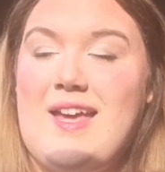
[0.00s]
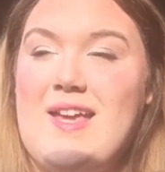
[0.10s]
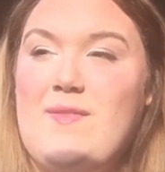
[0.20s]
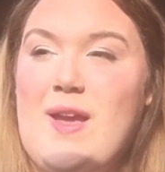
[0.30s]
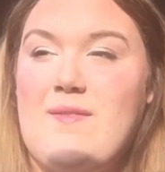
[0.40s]

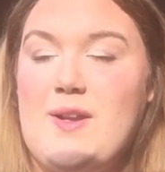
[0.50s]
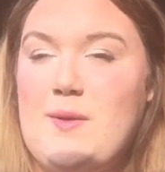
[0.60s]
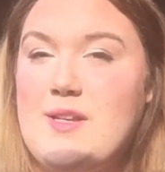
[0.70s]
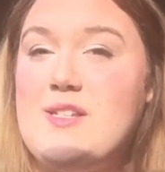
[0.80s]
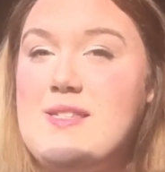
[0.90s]
If you have any
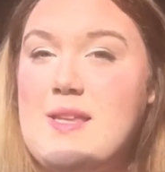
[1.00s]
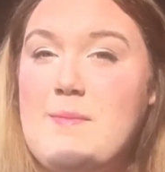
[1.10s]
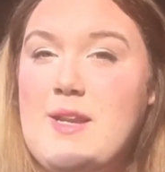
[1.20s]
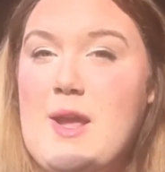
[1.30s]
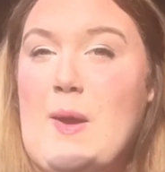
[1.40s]
questions, let
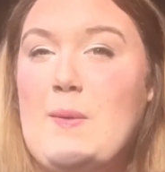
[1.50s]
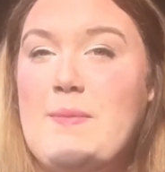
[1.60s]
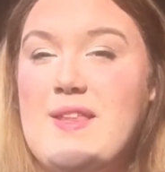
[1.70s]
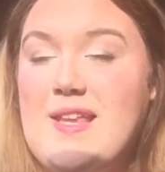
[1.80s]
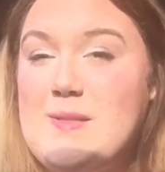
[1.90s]
me know,
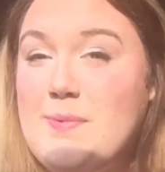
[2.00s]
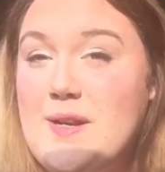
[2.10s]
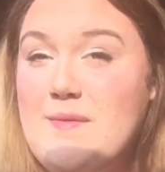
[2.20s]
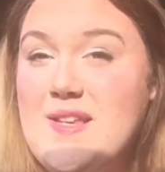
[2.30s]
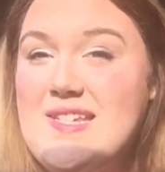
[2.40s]
but that's
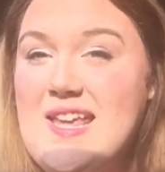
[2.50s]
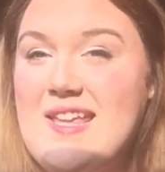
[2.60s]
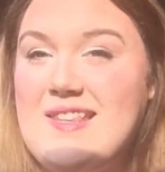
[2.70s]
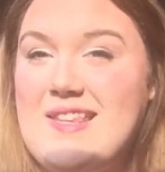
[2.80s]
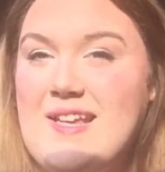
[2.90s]
pretty much
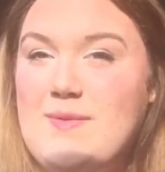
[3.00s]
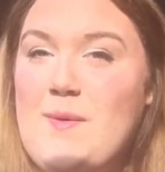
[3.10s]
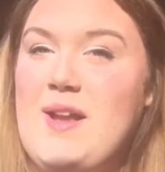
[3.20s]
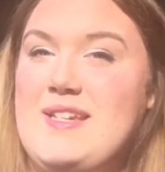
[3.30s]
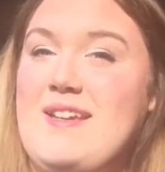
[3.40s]
it. Thanks for
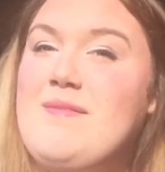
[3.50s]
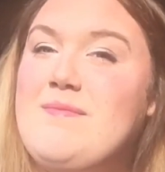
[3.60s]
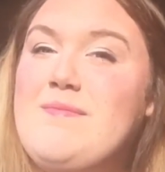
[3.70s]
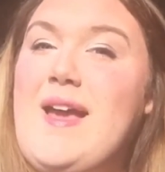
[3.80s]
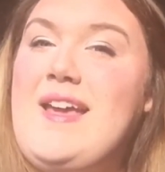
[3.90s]
watching.
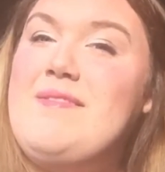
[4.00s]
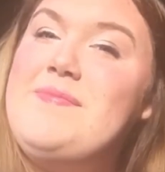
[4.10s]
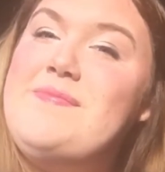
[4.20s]
Bye!